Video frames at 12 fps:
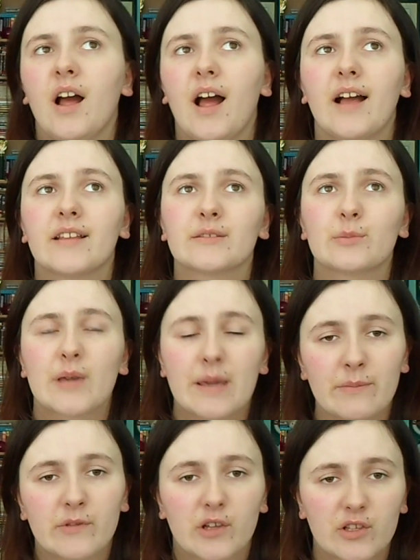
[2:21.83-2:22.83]
and we
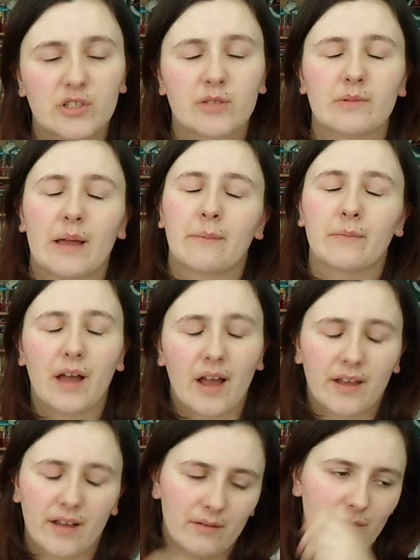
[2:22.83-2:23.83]
keep in touch. Sometimes
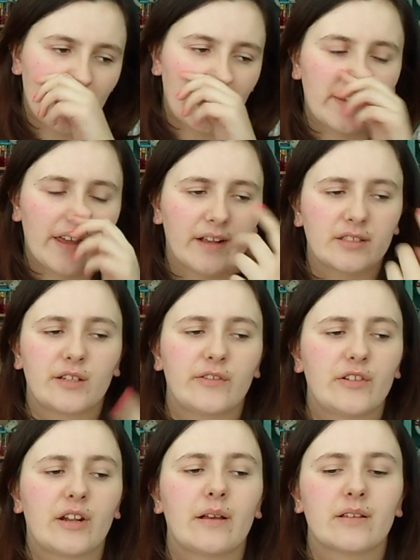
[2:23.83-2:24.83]
I text her a
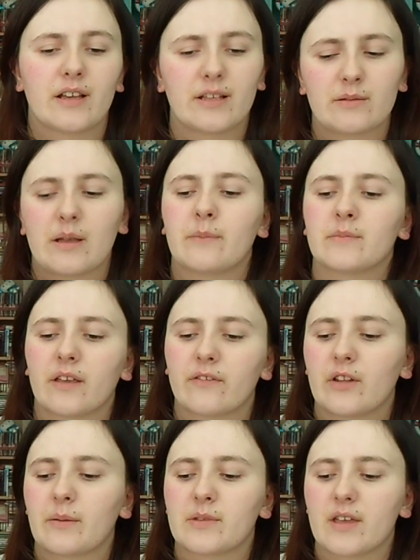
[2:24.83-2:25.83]
few
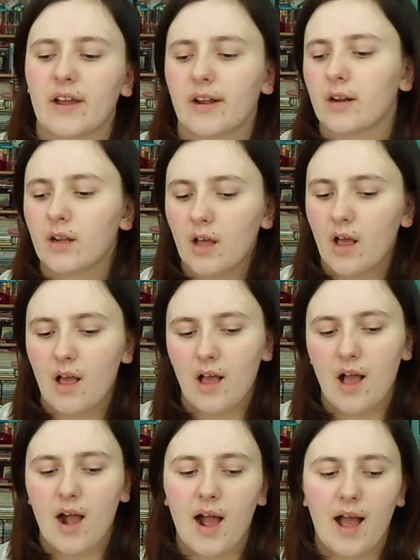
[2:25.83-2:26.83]
times a year.
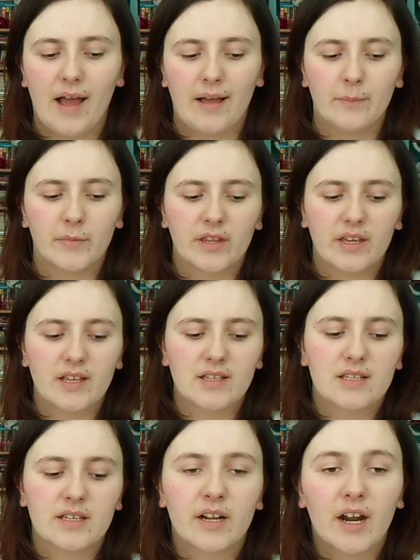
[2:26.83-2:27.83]
And the thing
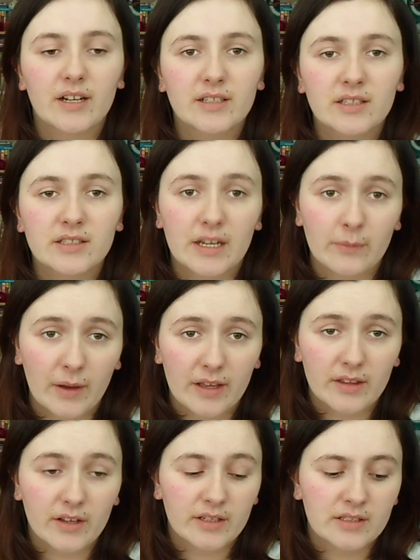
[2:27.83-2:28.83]
is, in Ireland
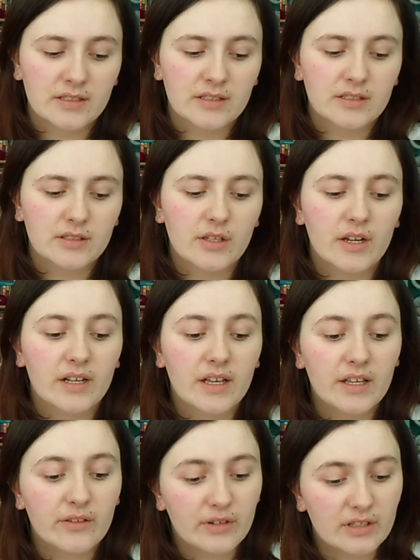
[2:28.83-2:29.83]
anyway, there is
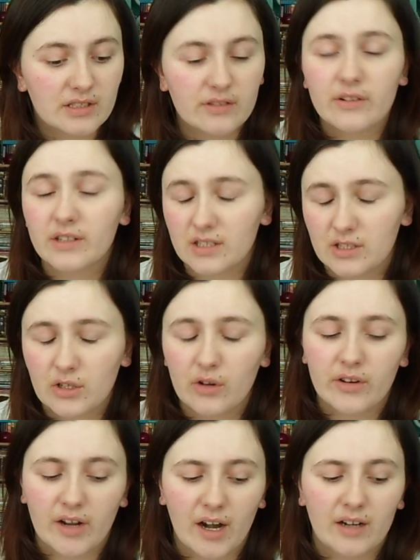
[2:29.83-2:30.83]

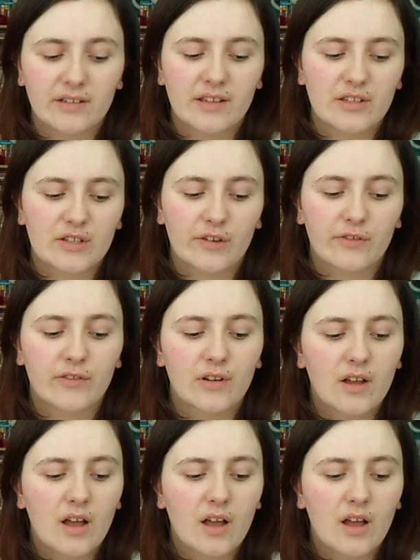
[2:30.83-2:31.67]
dystonia in Ireland and stuff,